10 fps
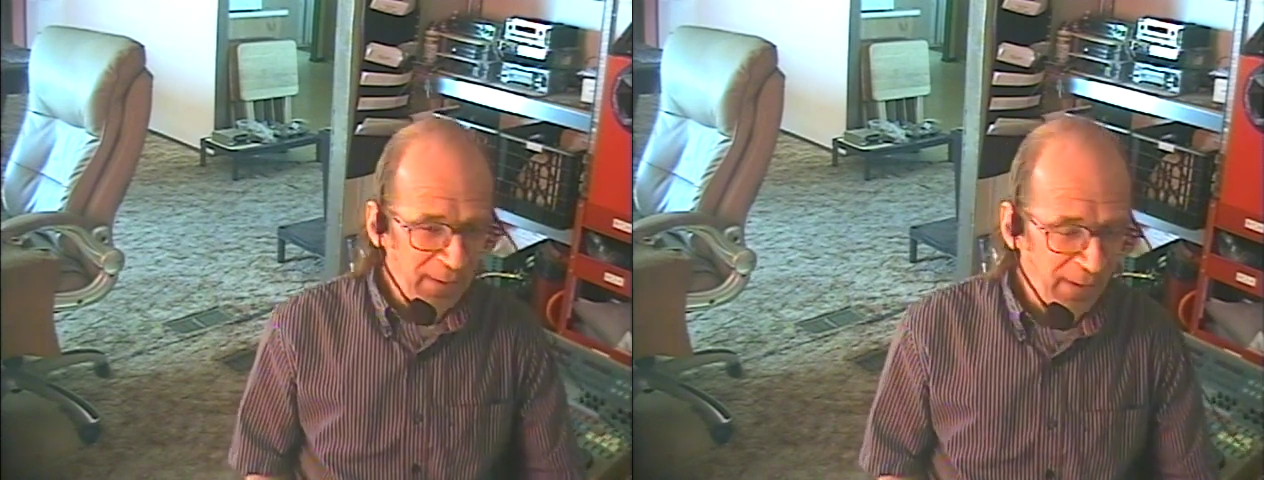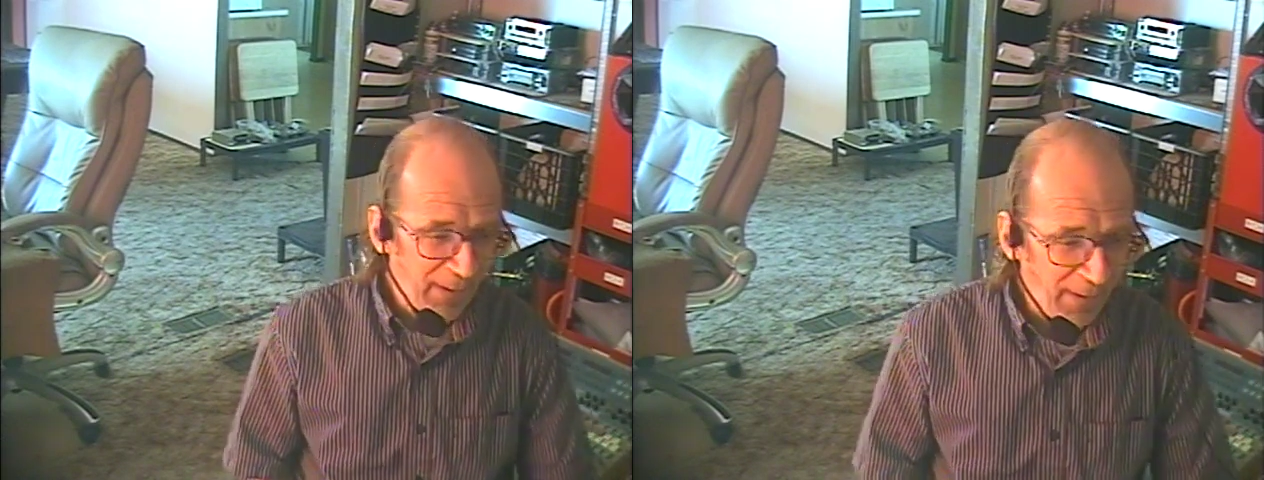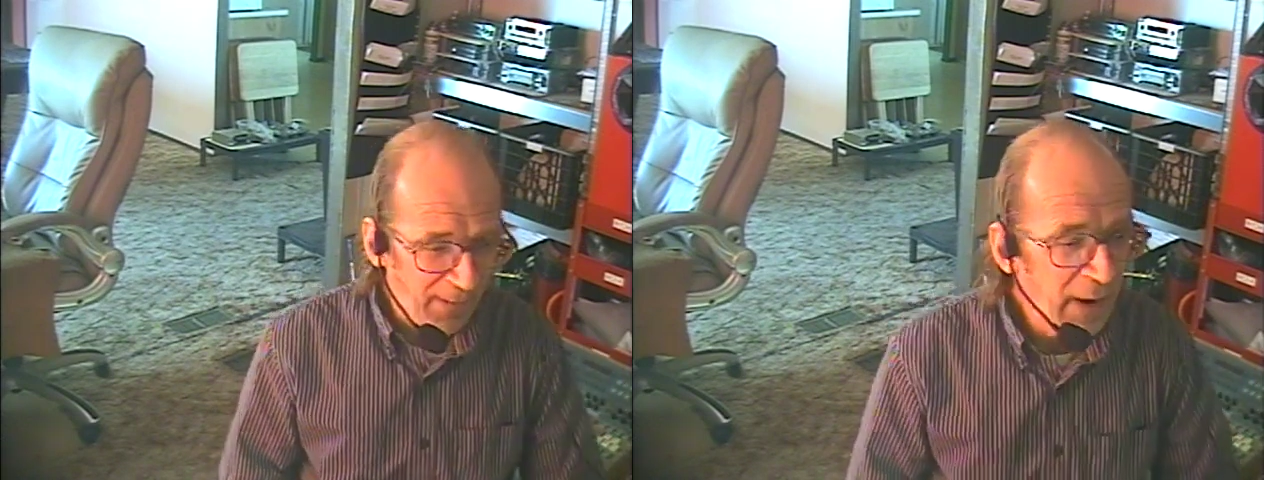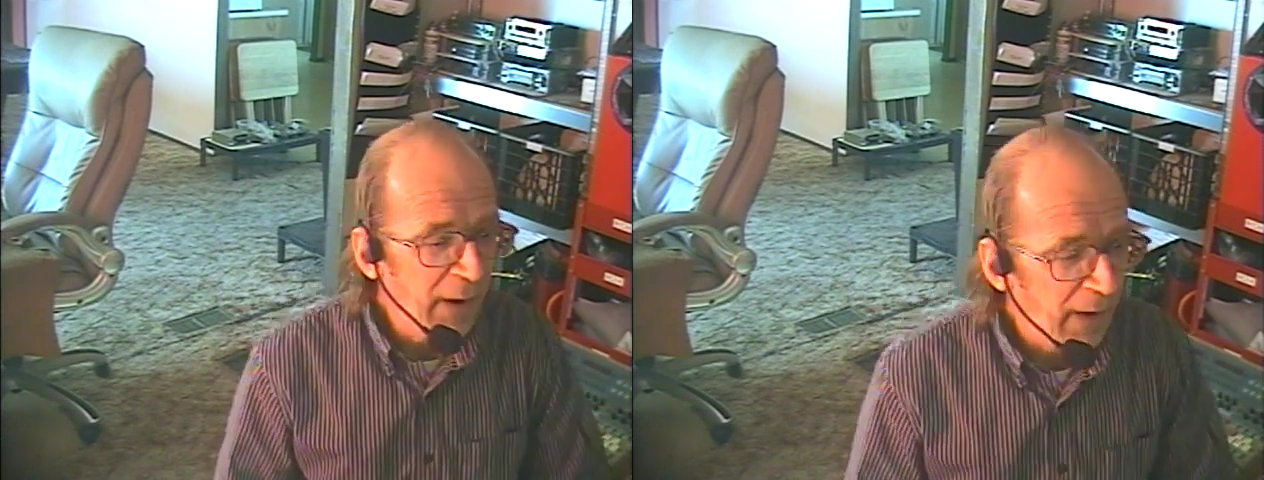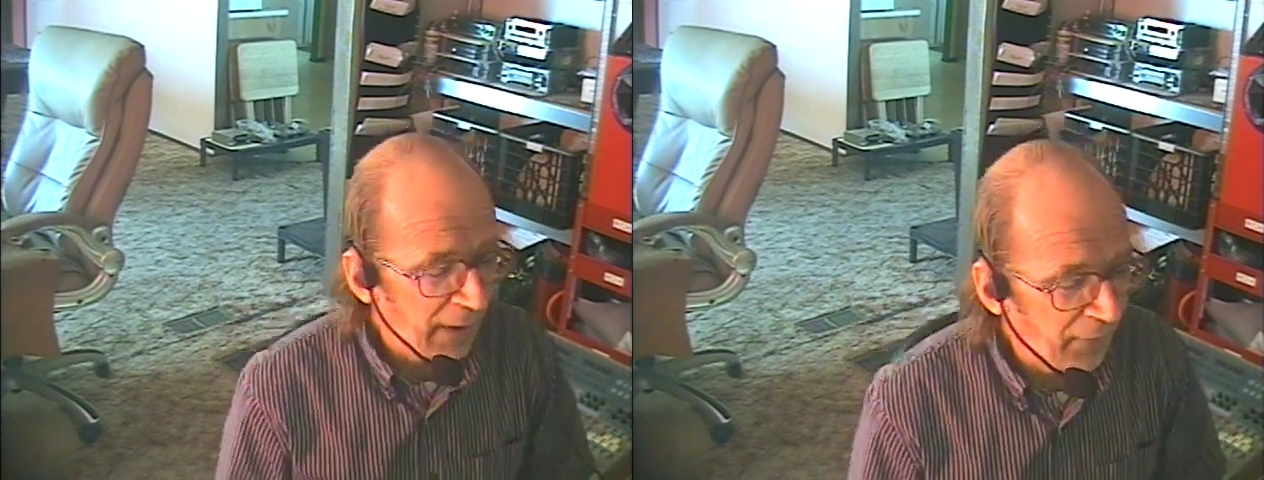
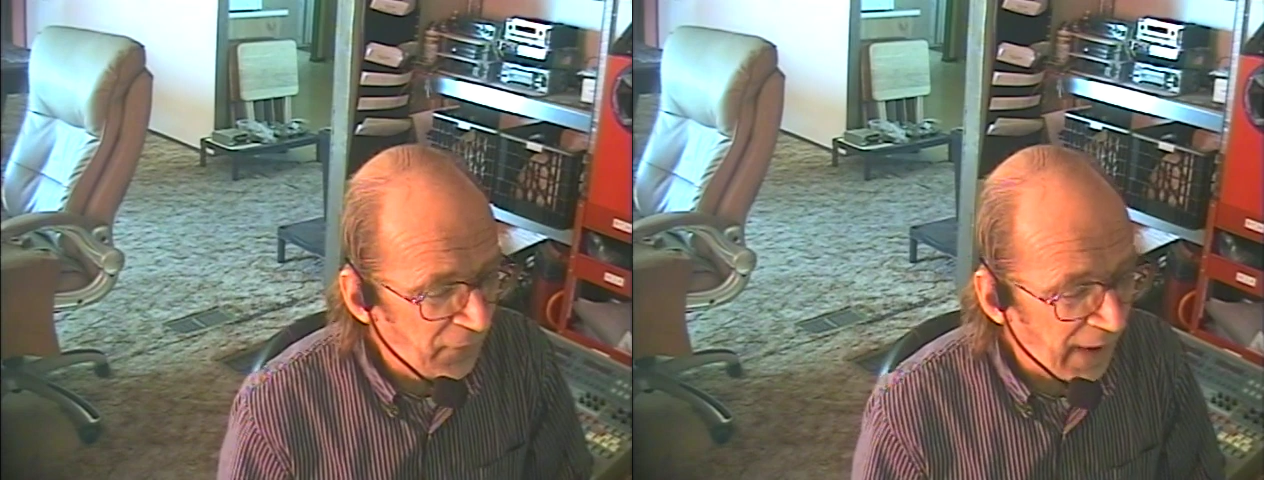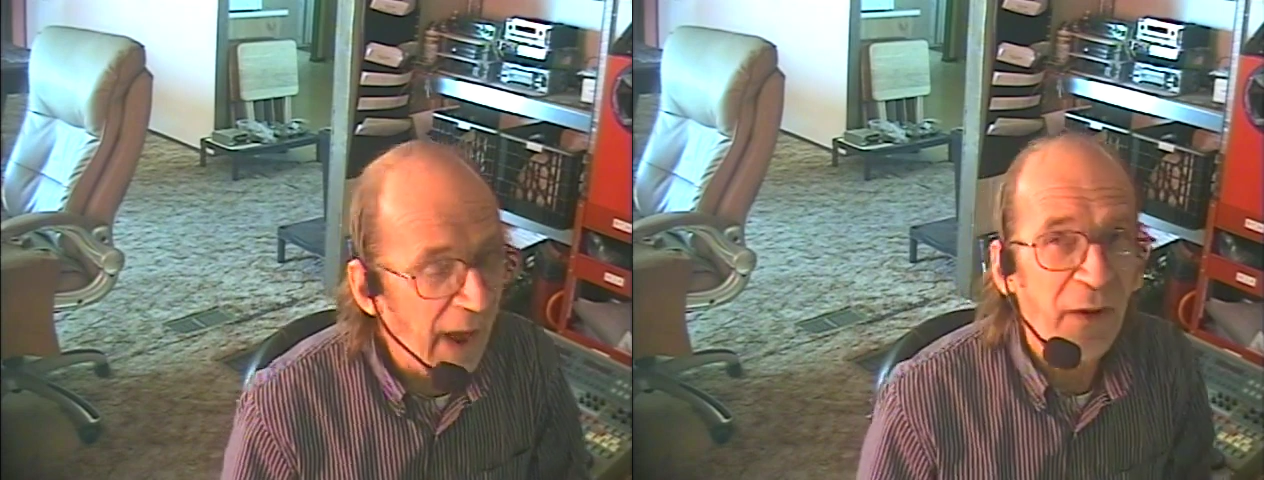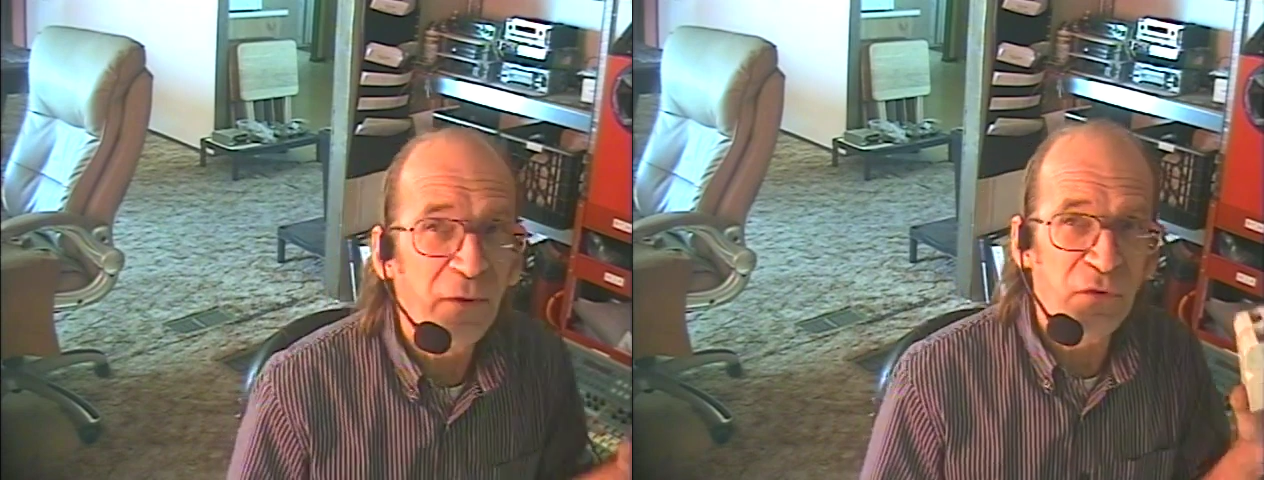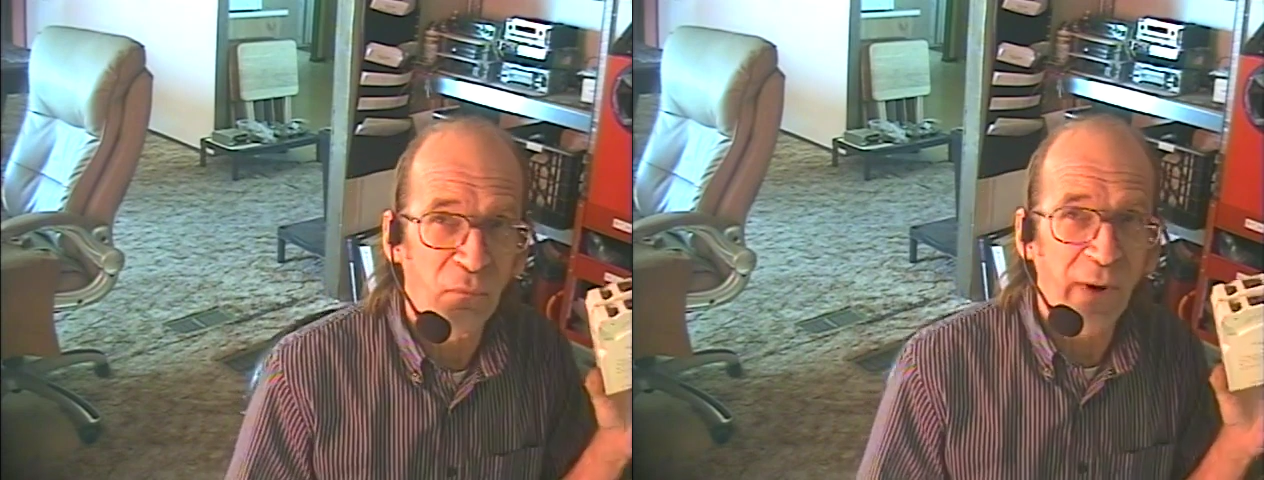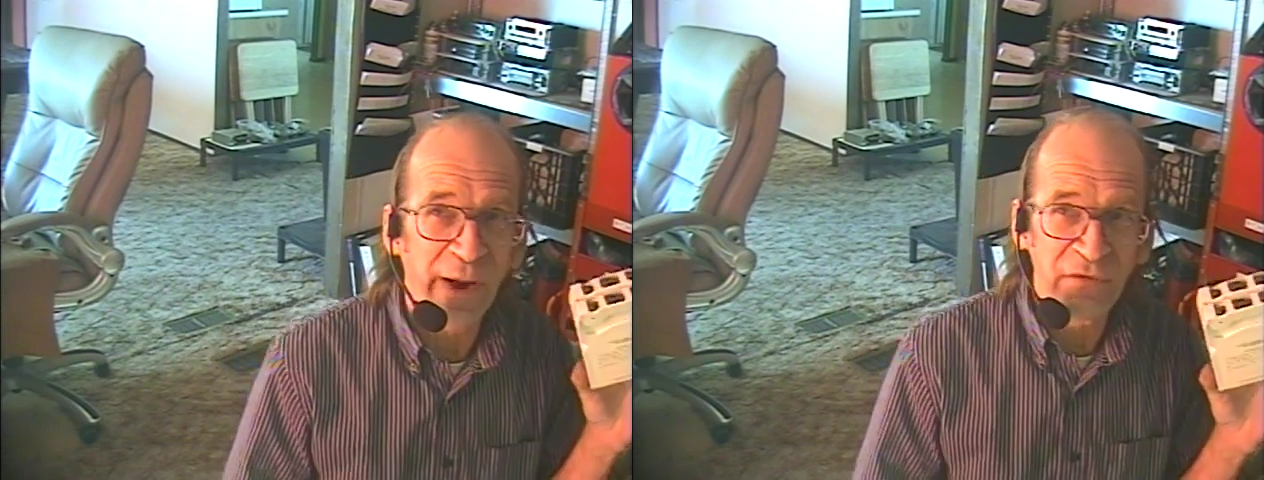And that is
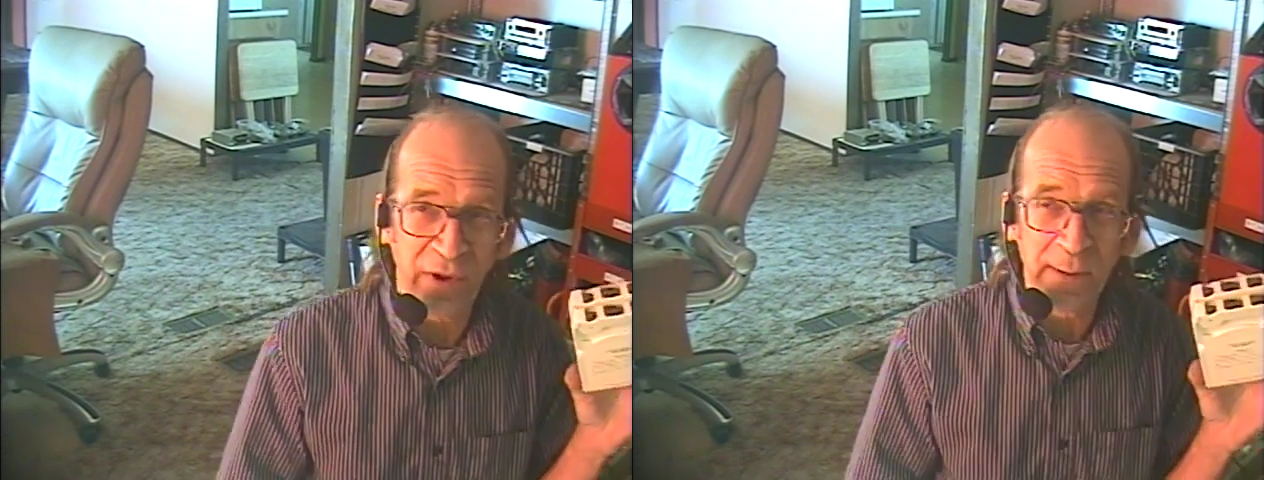why tapes